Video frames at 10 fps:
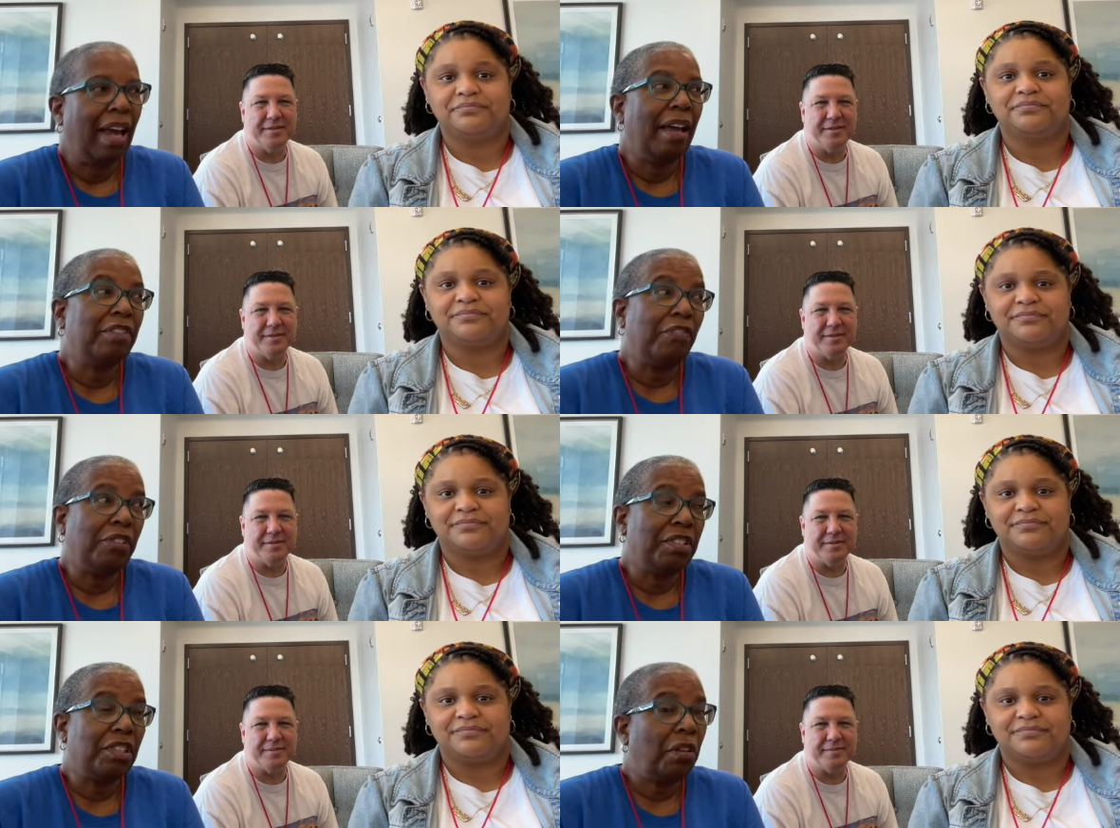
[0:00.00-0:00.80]
Speaker 1: And for,
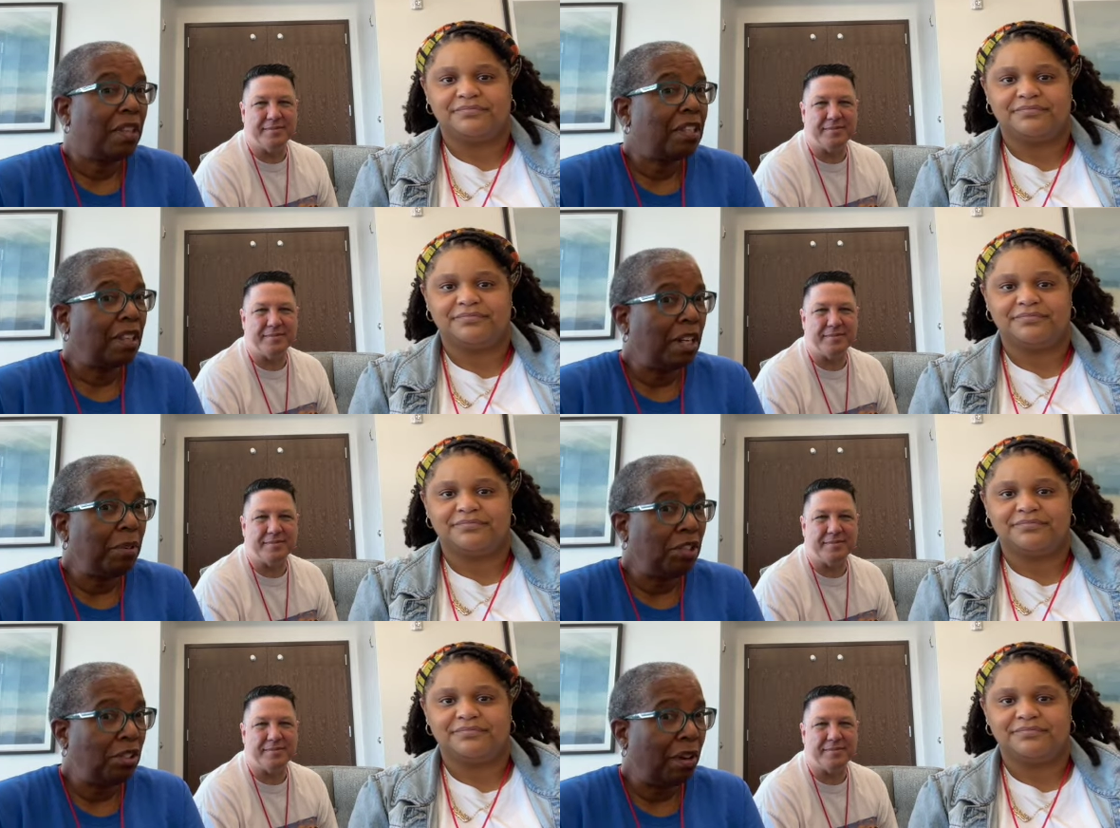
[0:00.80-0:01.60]
so this is going to
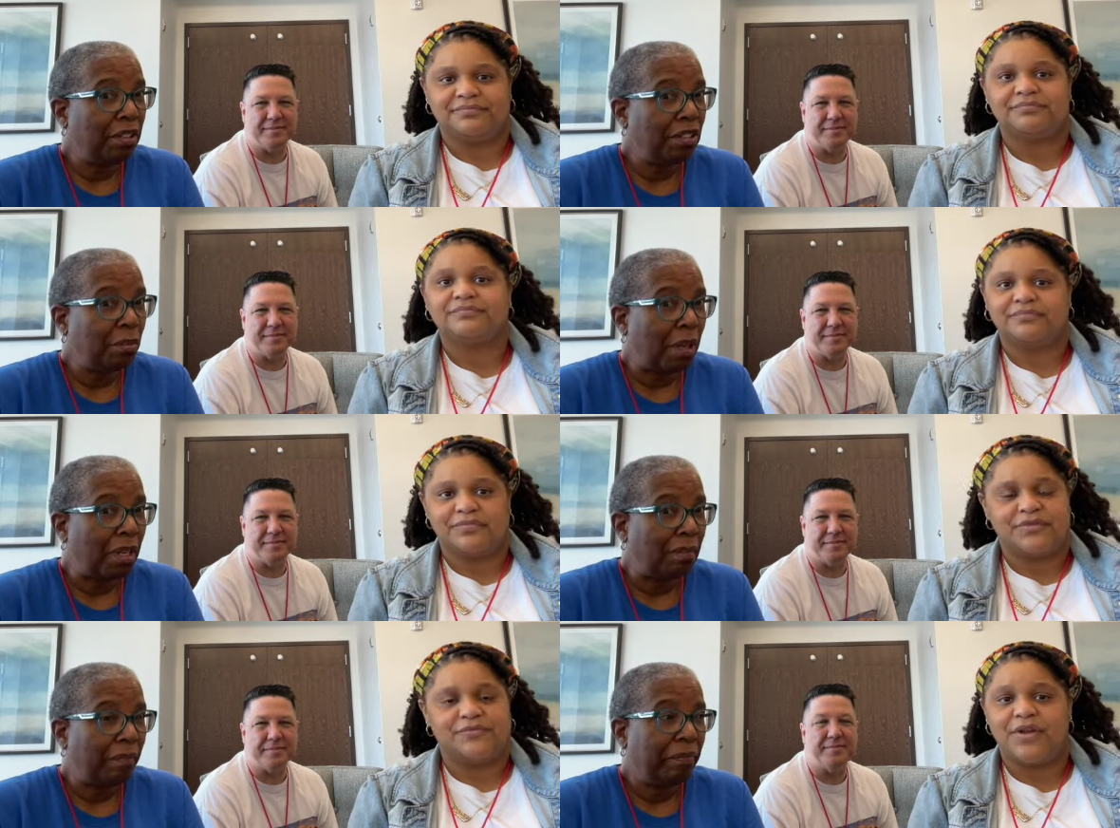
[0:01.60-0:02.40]
be short and sweet.
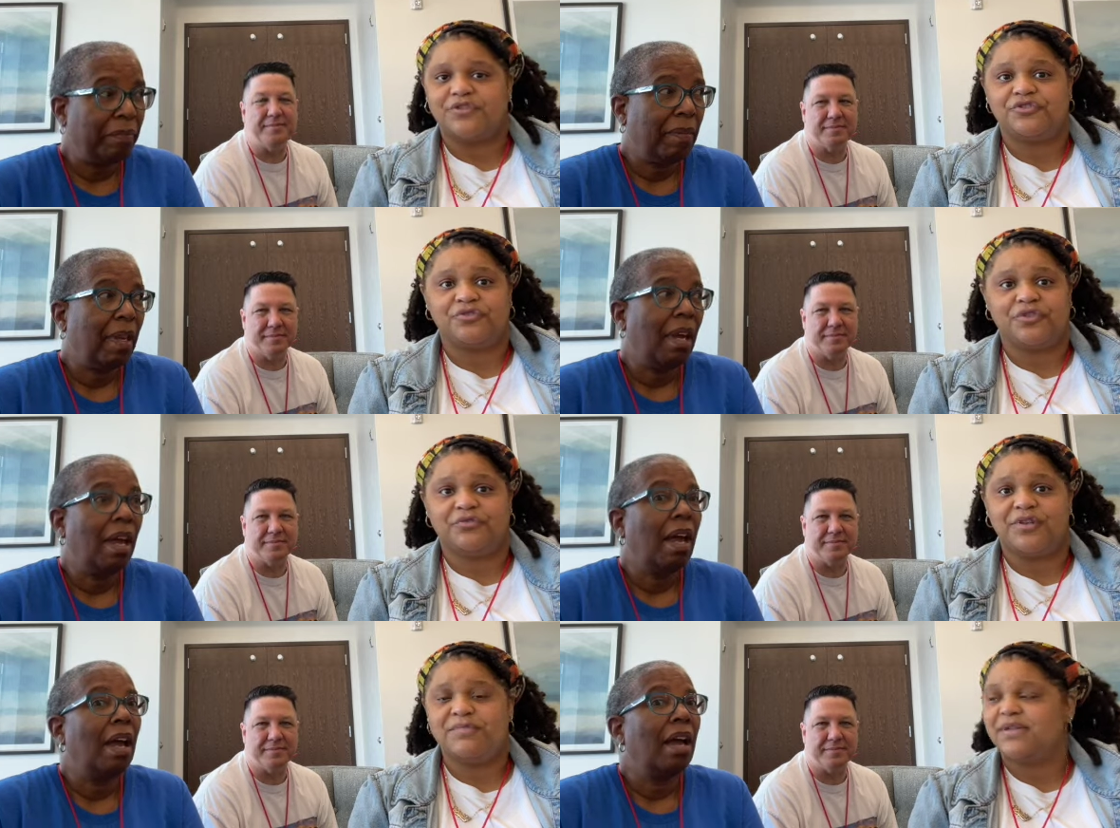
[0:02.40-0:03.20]
Very short,
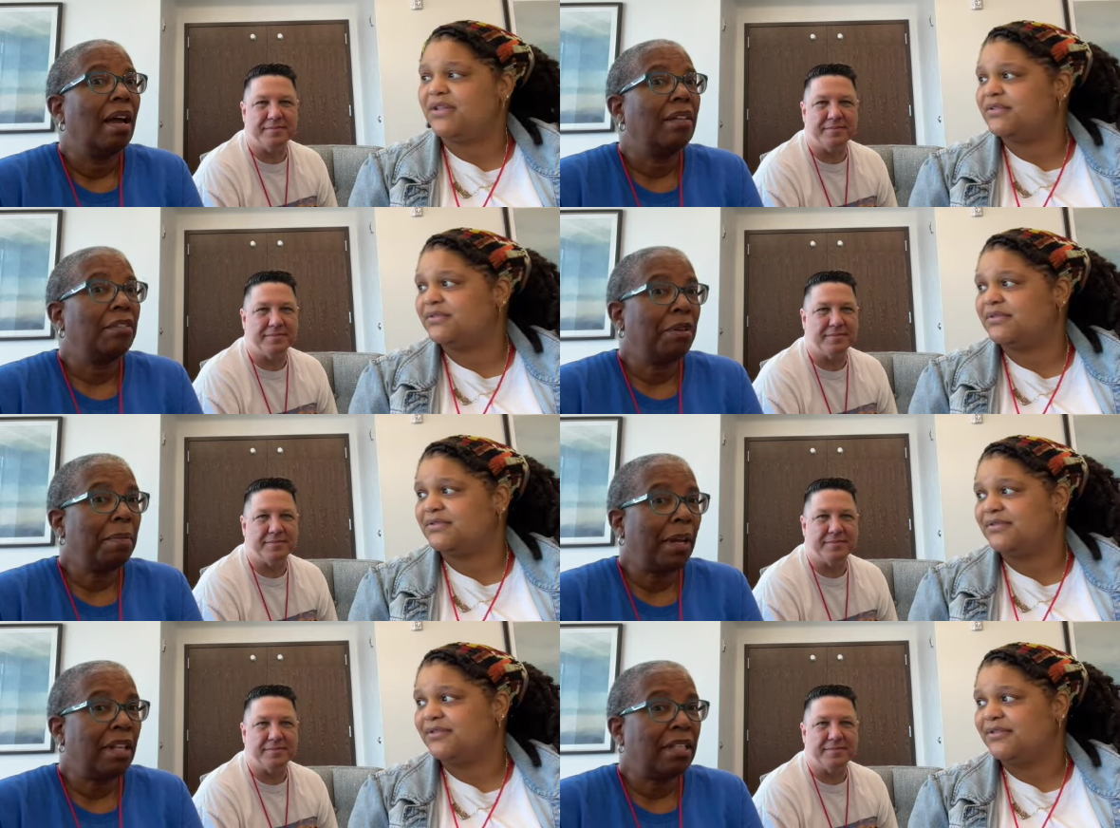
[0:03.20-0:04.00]
three minutes. Three
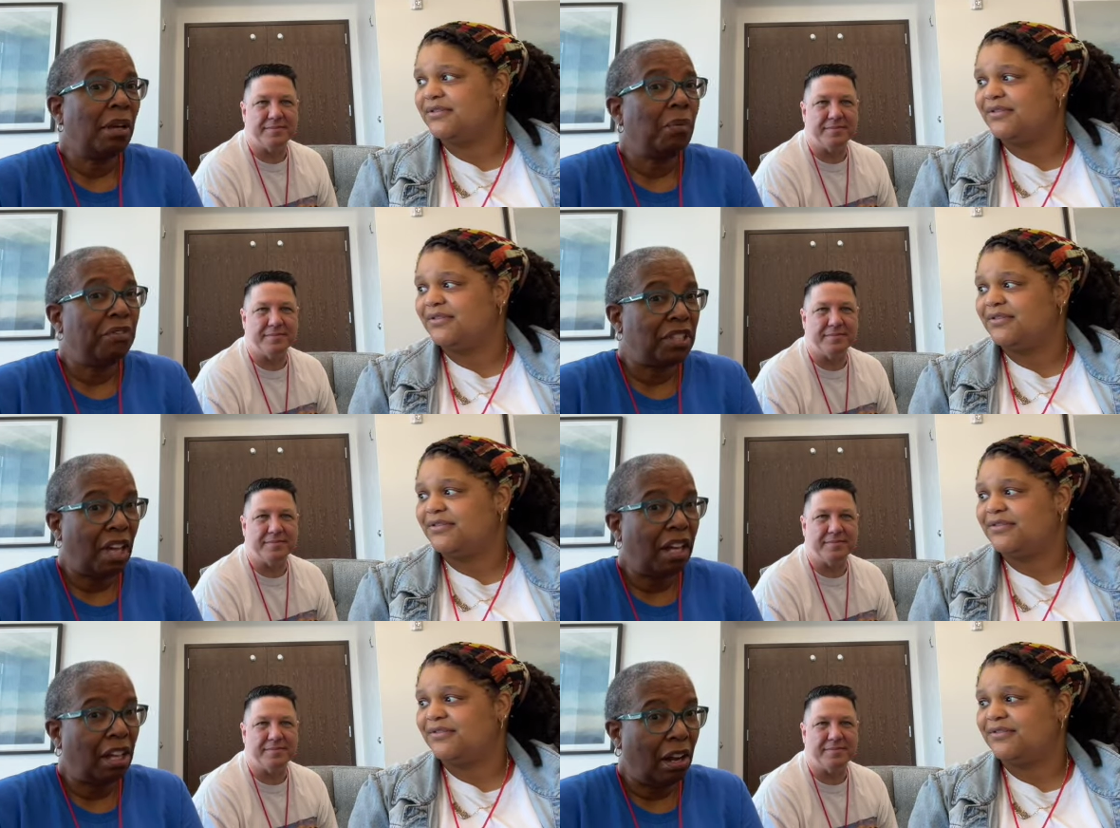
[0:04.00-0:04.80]
minutes and we've
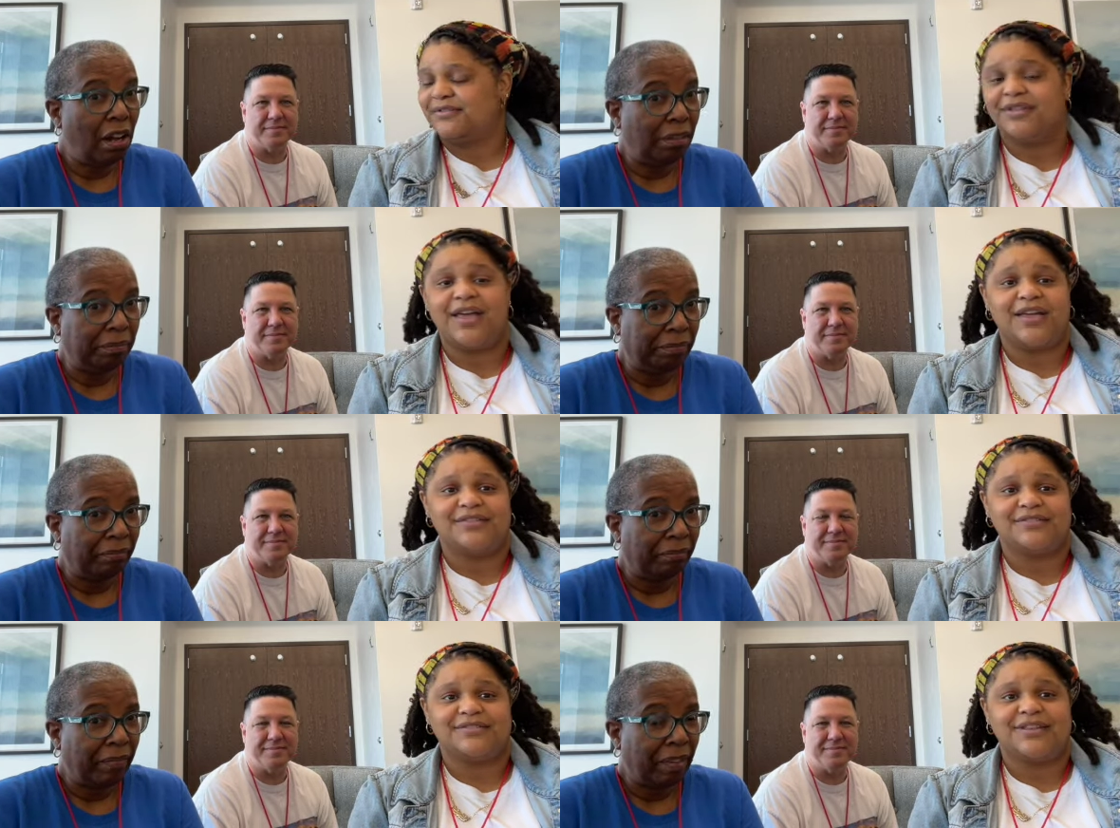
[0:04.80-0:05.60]
said it all.
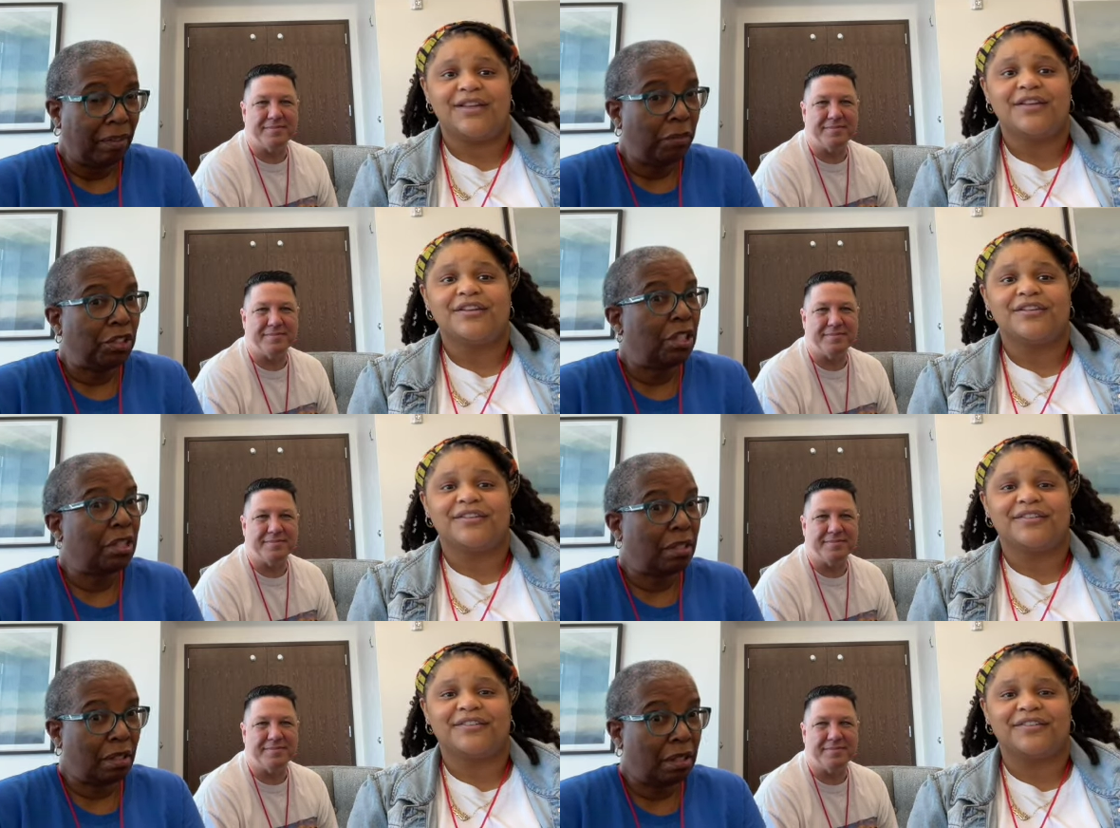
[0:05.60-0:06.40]
Yes. Which is
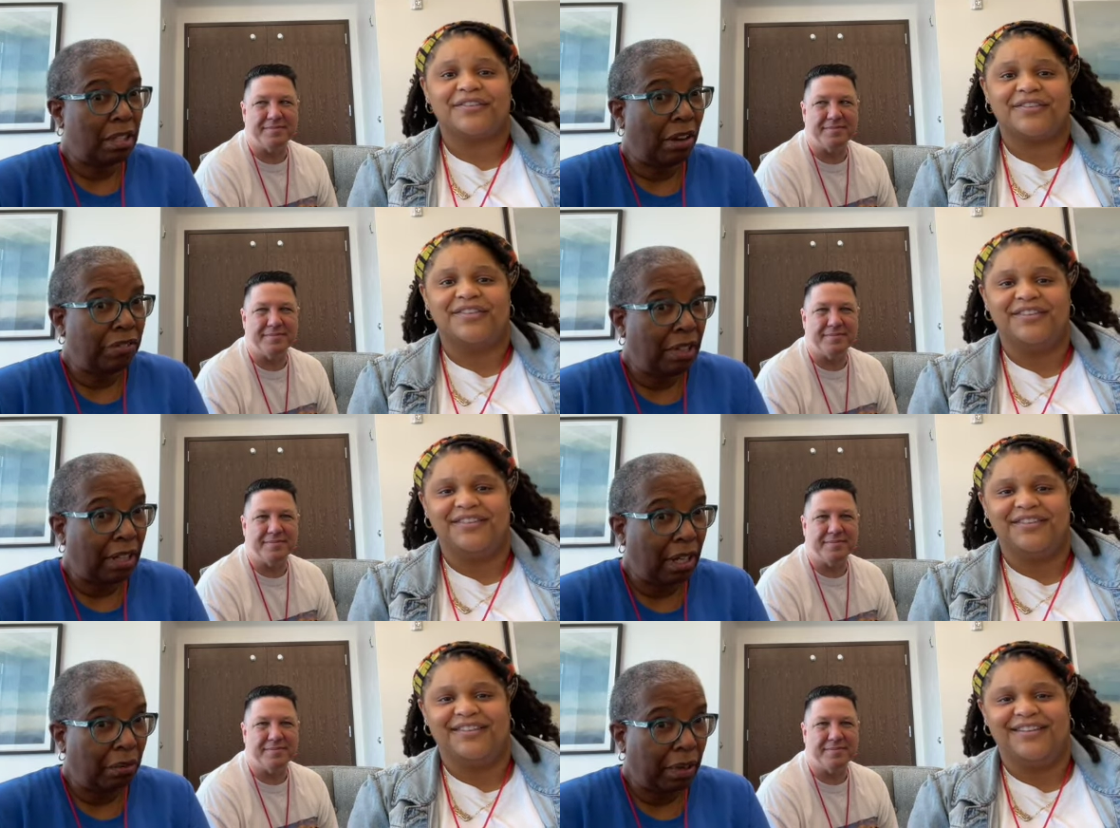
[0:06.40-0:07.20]

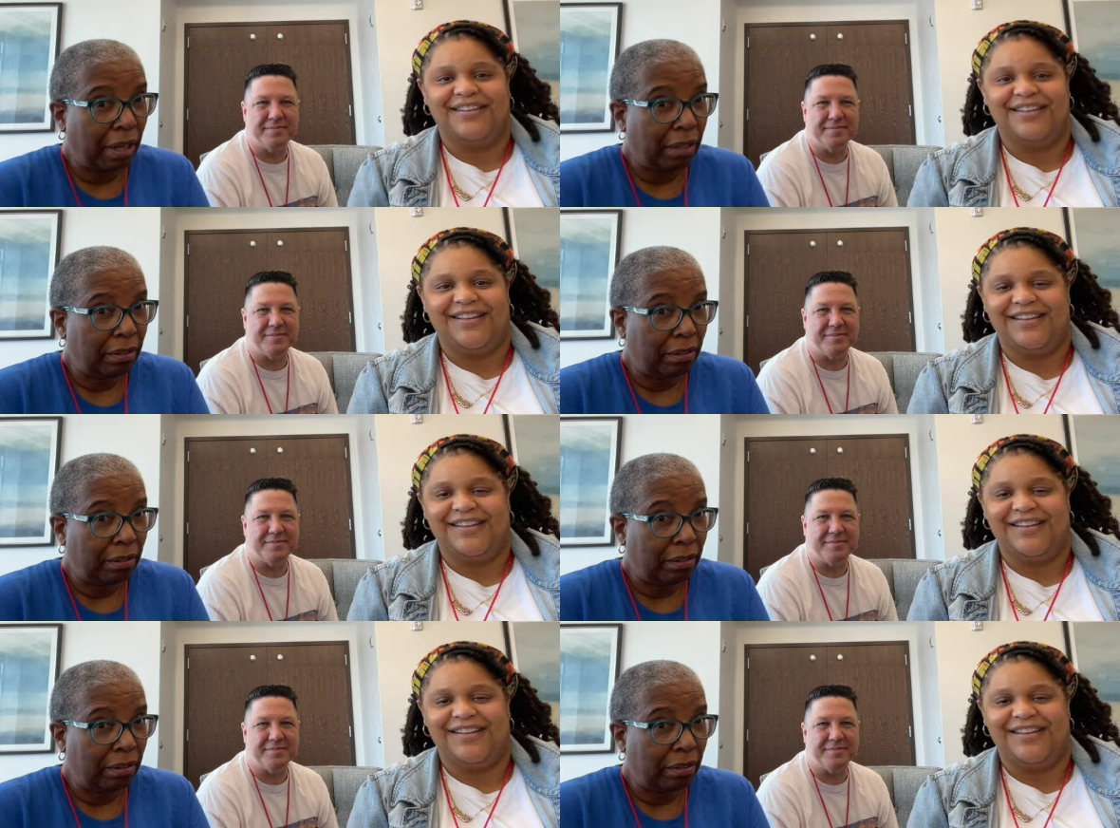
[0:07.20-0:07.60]
definitely a record.